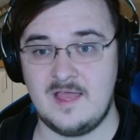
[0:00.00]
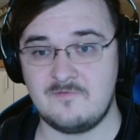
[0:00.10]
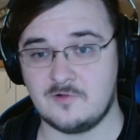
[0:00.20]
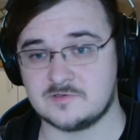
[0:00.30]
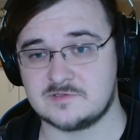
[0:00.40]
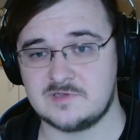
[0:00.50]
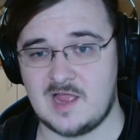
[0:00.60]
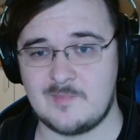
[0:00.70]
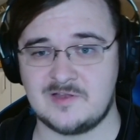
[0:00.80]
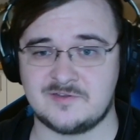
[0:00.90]
folks,
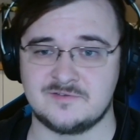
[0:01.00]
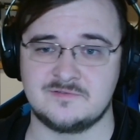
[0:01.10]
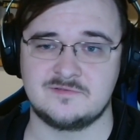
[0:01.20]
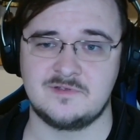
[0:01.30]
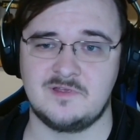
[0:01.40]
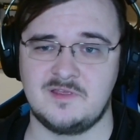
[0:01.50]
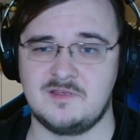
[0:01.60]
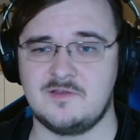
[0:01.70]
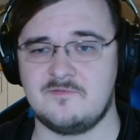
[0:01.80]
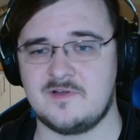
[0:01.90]
I'm Anton,
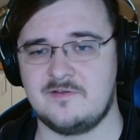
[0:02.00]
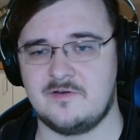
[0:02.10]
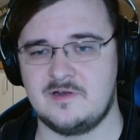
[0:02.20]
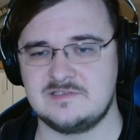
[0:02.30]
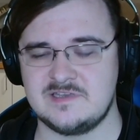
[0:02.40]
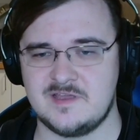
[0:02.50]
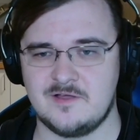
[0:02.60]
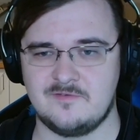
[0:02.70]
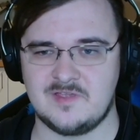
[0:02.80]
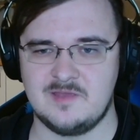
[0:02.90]
co-founder and CEO
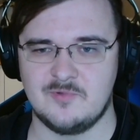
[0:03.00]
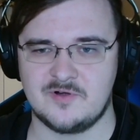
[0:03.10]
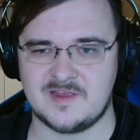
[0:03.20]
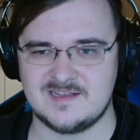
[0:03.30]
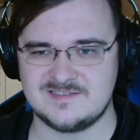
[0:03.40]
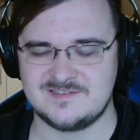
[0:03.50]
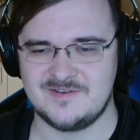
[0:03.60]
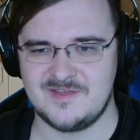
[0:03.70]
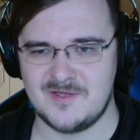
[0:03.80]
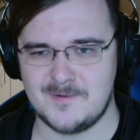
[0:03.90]
of Keyboard Cats
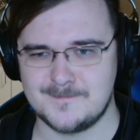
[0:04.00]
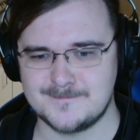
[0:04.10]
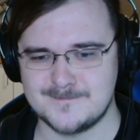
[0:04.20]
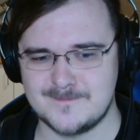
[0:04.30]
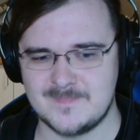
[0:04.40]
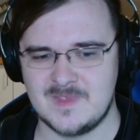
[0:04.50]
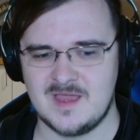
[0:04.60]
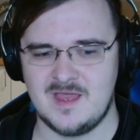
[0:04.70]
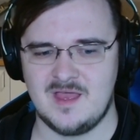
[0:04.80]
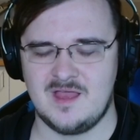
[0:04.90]
Studio.
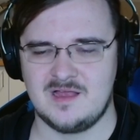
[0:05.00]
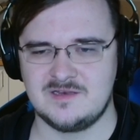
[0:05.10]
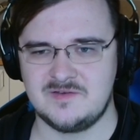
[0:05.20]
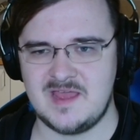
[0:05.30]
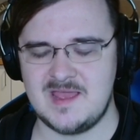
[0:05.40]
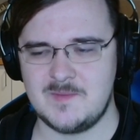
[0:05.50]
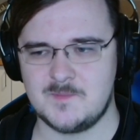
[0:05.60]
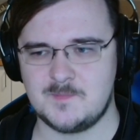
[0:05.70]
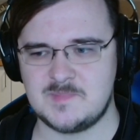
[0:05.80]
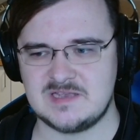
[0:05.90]
Today,
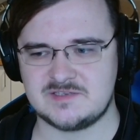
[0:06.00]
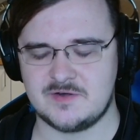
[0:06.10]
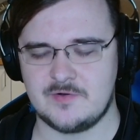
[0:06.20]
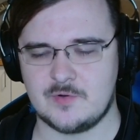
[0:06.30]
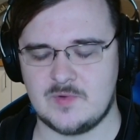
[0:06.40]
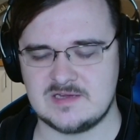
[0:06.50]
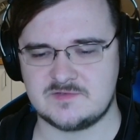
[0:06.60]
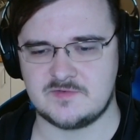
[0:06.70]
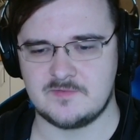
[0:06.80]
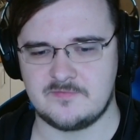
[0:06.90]
based on a request
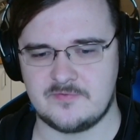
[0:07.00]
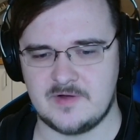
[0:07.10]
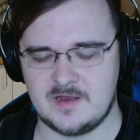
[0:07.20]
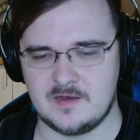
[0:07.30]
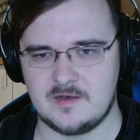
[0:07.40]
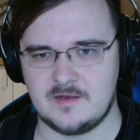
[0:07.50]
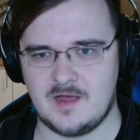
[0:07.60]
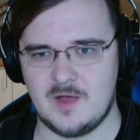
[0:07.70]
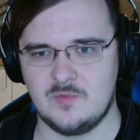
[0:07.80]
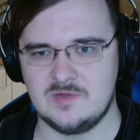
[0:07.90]
from a friend,
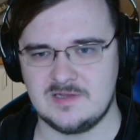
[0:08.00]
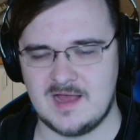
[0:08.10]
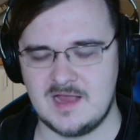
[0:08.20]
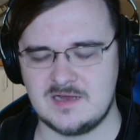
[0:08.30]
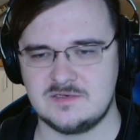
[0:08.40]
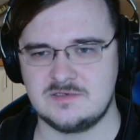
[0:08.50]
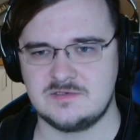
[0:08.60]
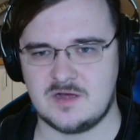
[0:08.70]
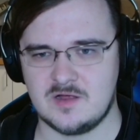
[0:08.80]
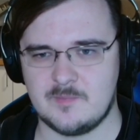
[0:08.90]
I would like to
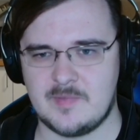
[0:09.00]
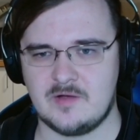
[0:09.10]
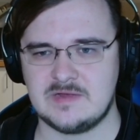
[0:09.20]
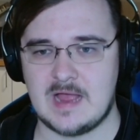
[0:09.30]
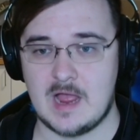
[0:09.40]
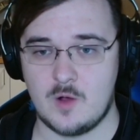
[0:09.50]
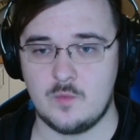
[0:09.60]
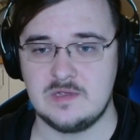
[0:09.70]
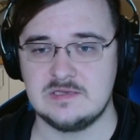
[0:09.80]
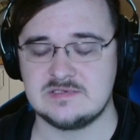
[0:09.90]
talk about how
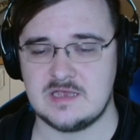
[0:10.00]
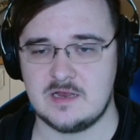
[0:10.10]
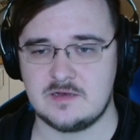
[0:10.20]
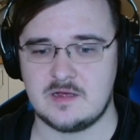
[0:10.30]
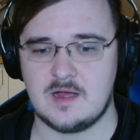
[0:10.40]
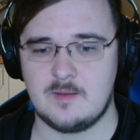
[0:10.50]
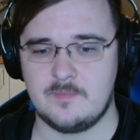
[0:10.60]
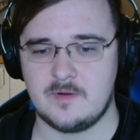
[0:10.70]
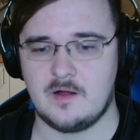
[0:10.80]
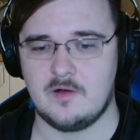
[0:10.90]
we set up
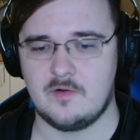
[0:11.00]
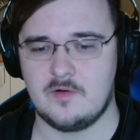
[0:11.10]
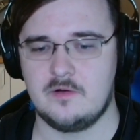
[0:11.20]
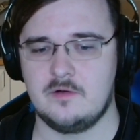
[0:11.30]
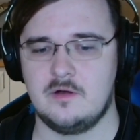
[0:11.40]
our